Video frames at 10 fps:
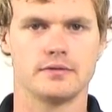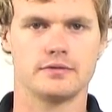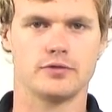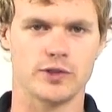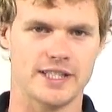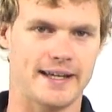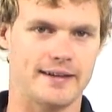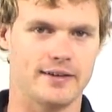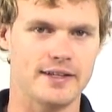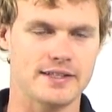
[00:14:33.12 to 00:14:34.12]
For
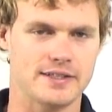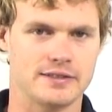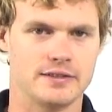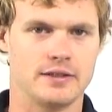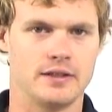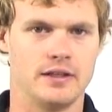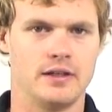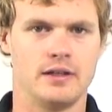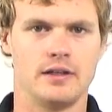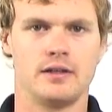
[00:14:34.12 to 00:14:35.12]
satellites,
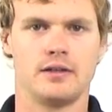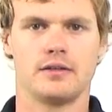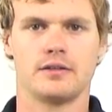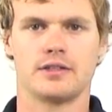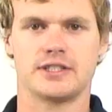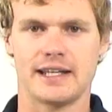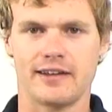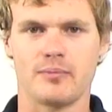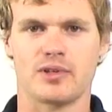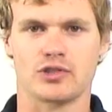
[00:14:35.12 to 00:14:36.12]
the
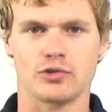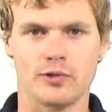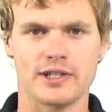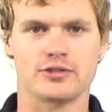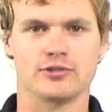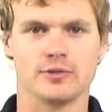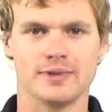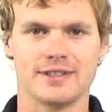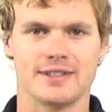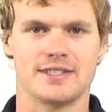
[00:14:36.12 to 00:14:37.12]
satellite must always
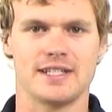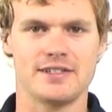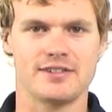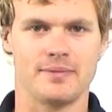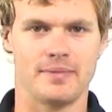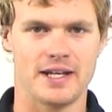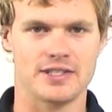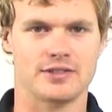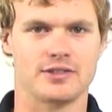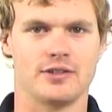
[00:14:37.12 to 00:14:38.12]
orbit the centre of
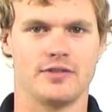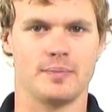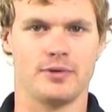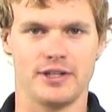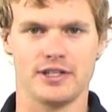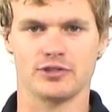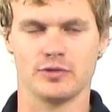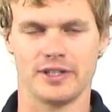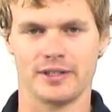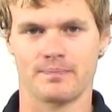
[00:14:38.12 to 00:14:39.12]
mass of the body it's
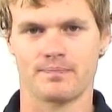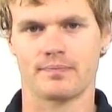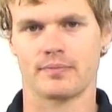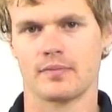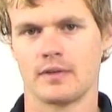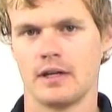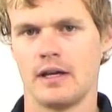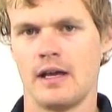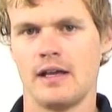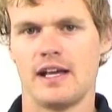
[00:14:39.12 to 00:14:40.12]
orbiting.
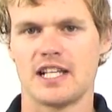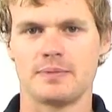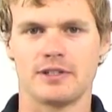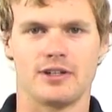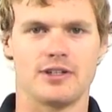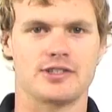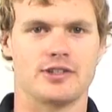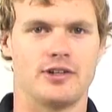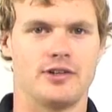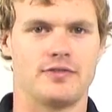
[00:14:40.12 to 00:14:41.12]
That's because
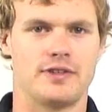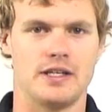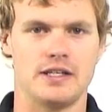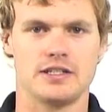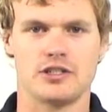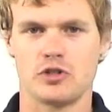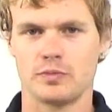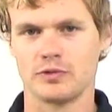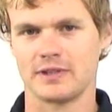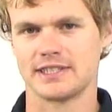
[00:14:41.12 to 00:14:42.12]
of the
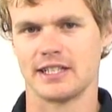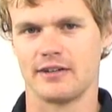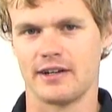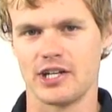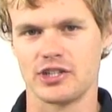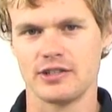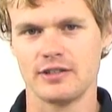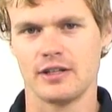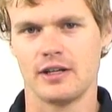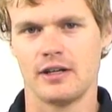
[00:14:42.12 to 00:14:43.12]
centripetal acceleration
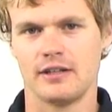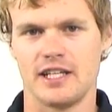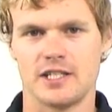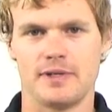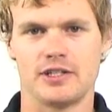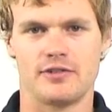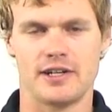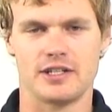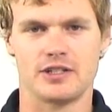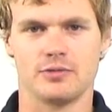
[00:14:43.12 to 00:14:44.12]
needs to be
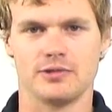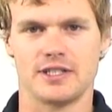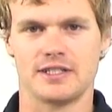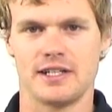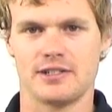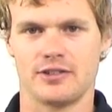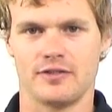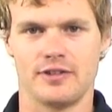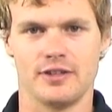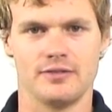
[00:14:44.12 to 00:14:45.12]
directed towards the centre
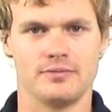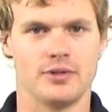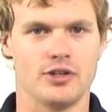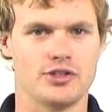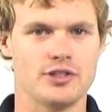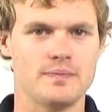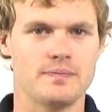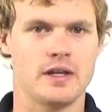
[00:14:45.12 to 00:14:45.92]
of the motion,